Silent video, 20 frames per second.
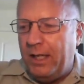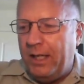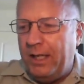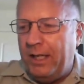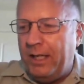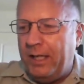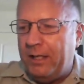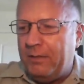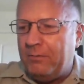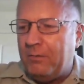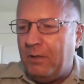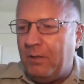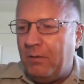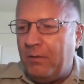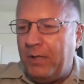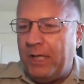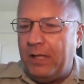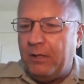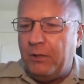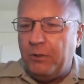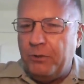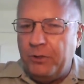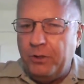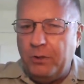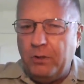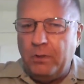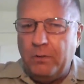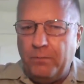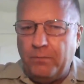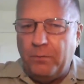and that
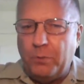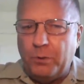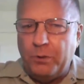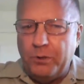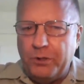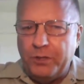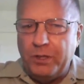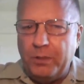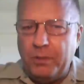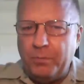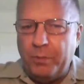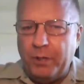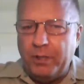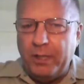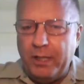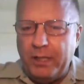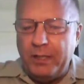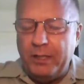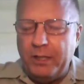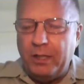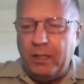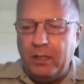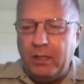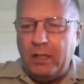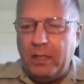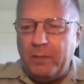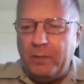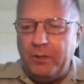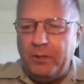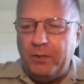goes on for some period of
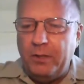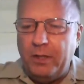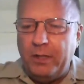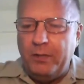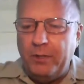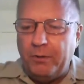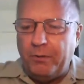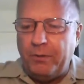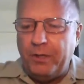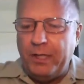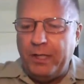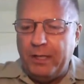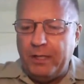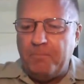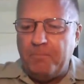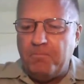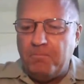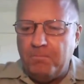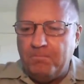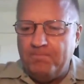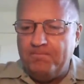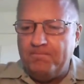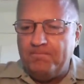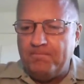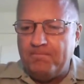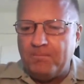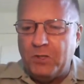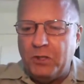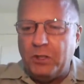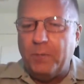time and, and you're thinking
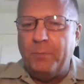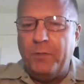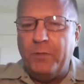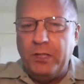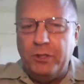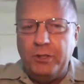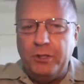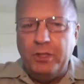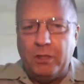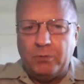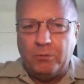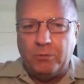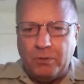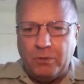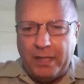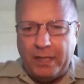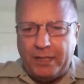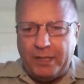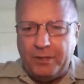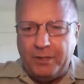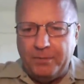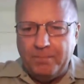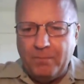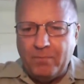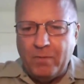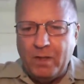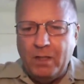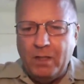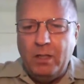hmm something's not right